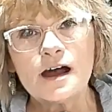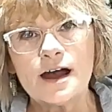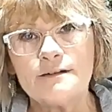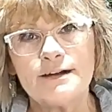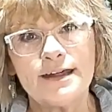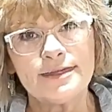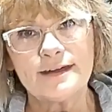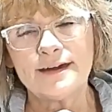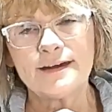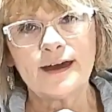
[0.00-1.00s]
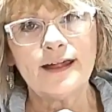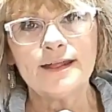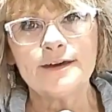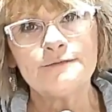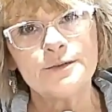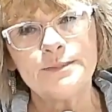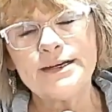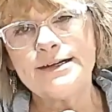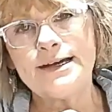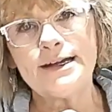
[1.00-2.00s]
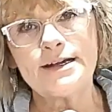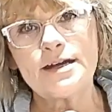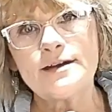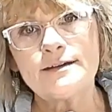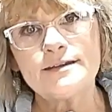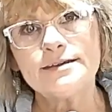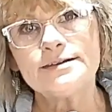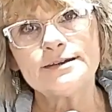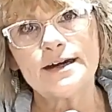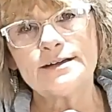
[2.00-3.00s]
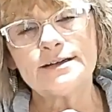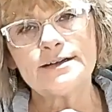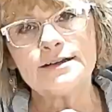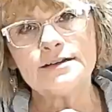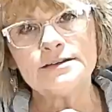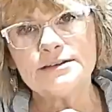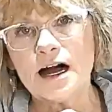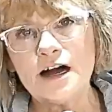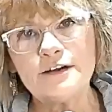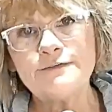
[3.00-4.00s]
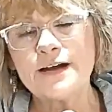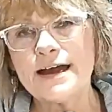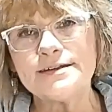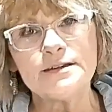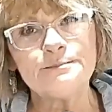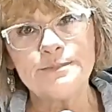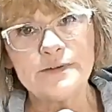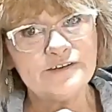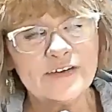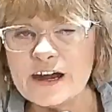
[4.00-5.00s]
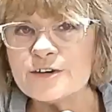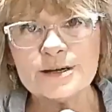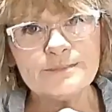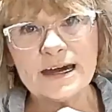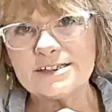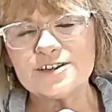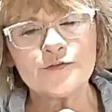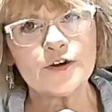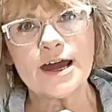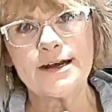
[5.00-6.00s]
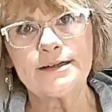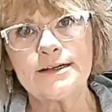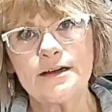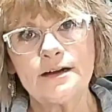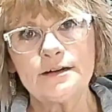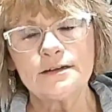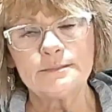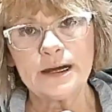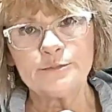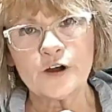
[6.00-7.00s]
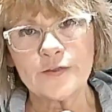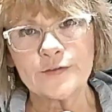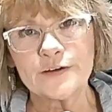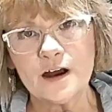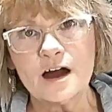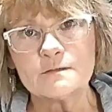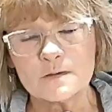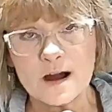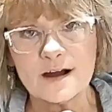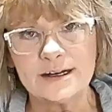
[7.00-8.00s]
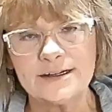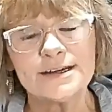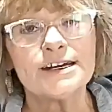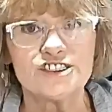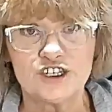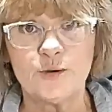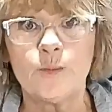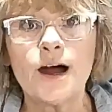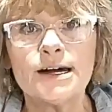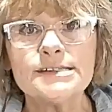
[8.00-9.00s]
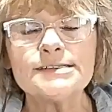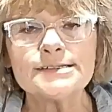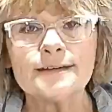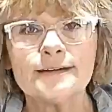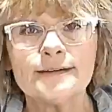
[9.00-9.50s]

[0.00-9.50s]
I want to thank Kelly for being the love and the very best friend to my brother-in-law Ron that she was.